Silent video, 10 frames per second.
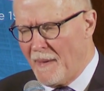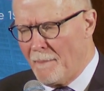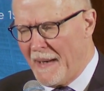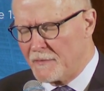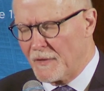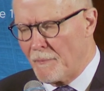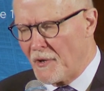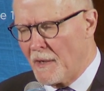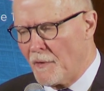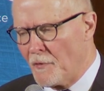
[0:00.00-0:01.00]
about
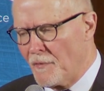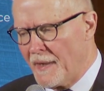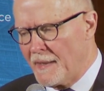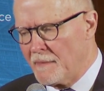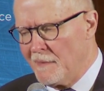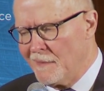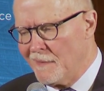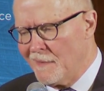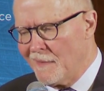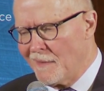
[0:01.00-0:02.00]
something other than
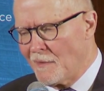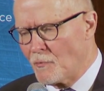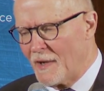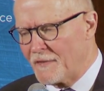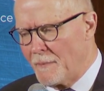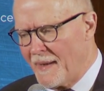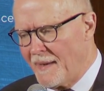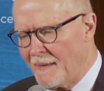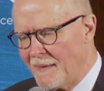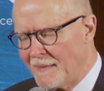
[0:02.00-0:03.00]

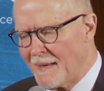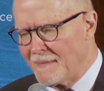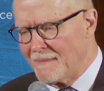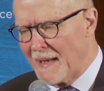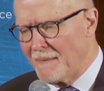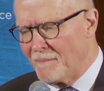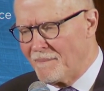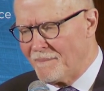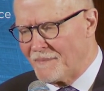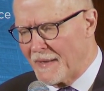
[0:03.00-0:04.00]
resume.
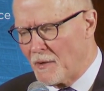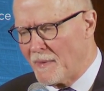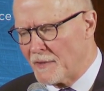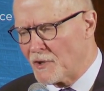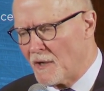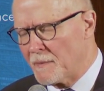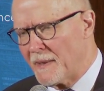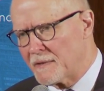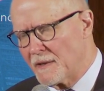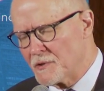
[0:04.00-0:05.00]
They don't want to talk
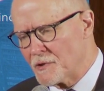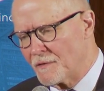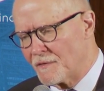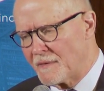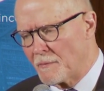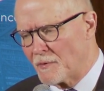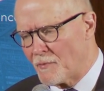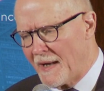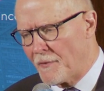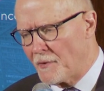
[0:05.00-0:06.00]
about the issues. They would
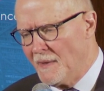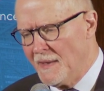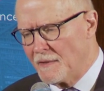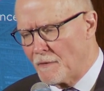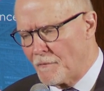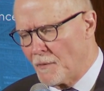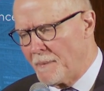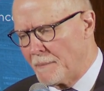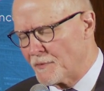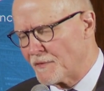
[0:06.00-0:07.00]
rather divert
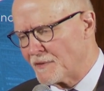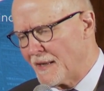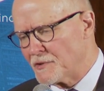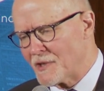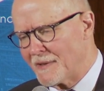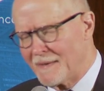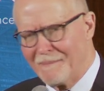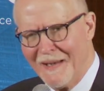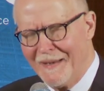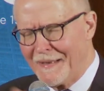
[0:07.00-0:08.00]
people's attention.
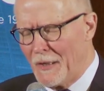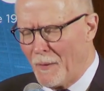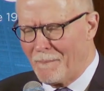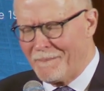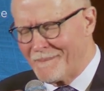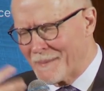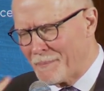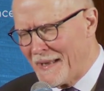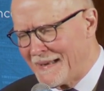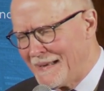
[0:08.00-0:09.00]
And, you know,
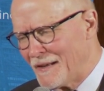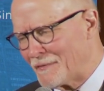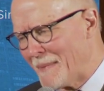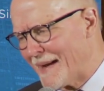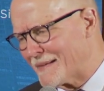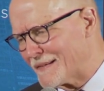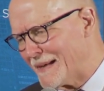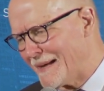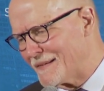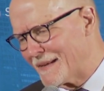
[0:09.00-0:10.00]
planting these maggot
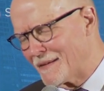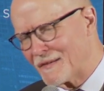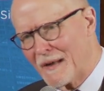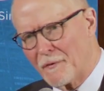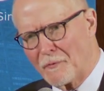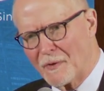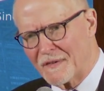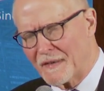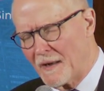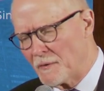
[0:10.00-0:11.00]
signs on the south and
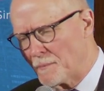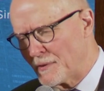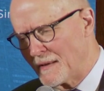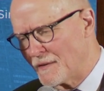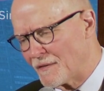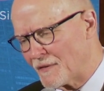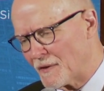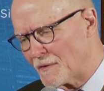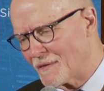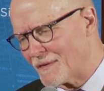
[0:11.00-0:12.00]
west side or putting the
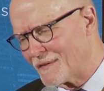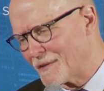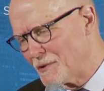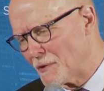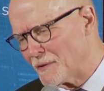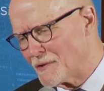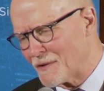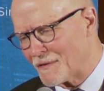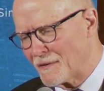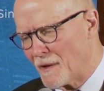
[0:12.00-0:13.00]
stickers is clearly
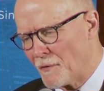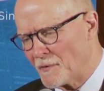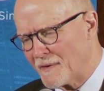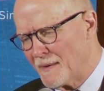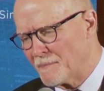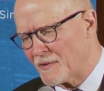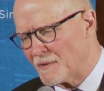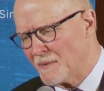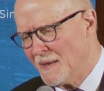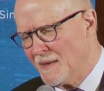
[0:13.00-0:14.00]
just another attempt to